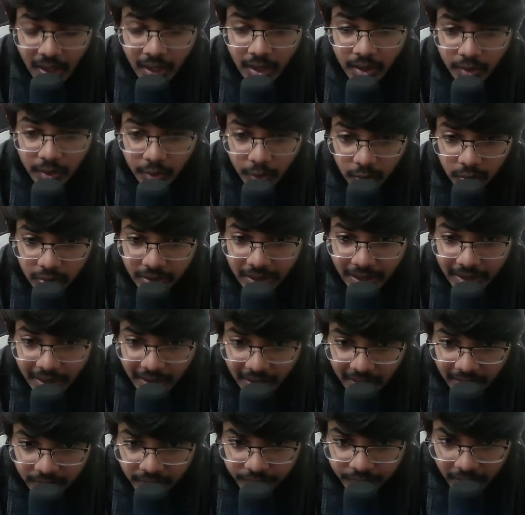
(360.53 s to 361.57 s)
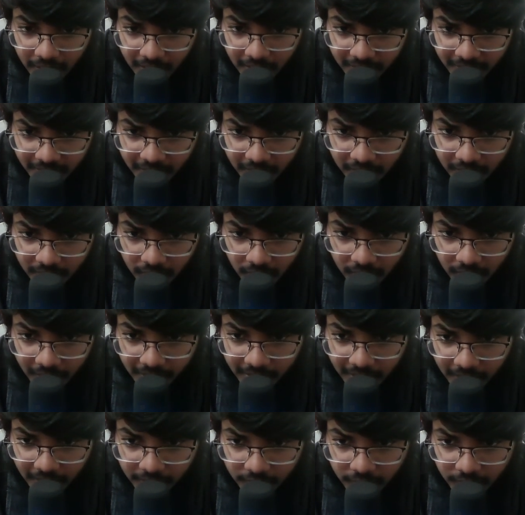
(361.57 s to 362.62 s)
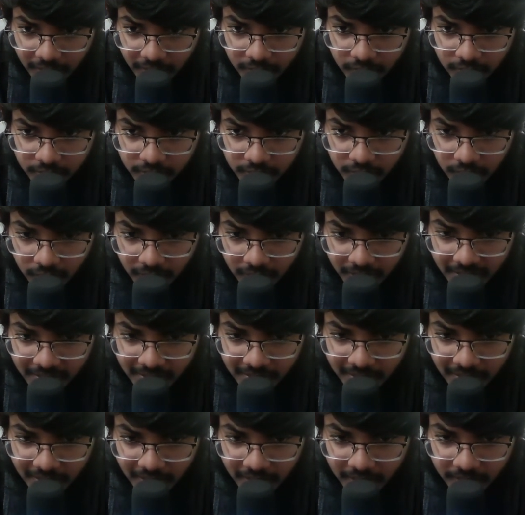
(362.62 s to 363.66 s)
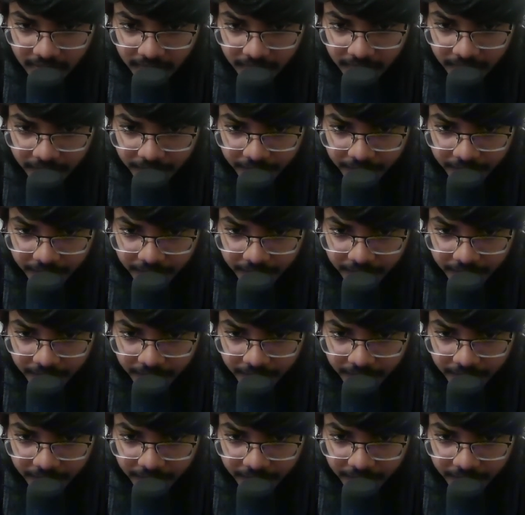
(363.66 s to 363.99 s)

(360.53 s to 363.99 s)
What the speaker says: No dedicated file needed. All right, I don't need to store this in a.